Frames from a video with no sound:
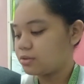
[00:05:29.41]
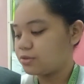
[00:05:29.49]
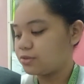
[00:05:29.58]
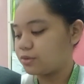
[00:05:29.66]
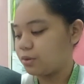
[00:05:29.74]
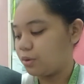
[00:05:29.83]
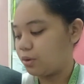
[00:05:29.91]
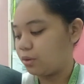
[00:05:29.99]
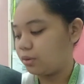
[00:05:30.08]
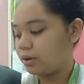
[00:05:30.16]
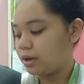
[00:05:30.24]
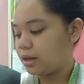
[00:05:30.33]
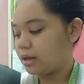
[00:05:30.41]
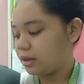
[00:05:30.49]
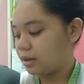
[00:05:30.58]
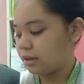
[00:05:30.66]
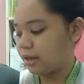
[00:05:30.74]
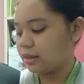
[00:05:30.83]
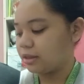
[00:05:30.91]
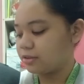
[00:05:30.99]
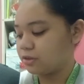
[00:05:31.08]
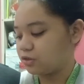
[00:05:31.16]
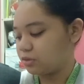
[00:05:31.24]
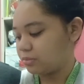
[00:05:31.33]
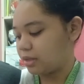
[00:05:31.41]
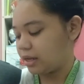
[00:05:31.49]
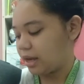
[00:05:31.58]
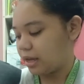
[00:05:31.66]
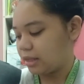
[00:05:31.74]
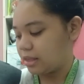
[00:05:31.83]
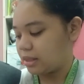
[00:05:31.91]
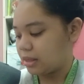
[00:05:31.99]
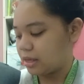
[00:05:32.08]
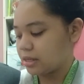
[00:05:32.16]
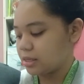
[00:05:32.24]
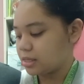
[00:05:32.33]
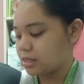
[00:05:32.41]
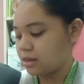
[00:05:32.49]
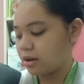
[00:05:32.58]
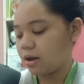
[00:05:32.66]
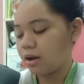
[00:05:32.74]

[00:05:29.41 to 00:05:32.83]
So, okay, let's assume that I did this.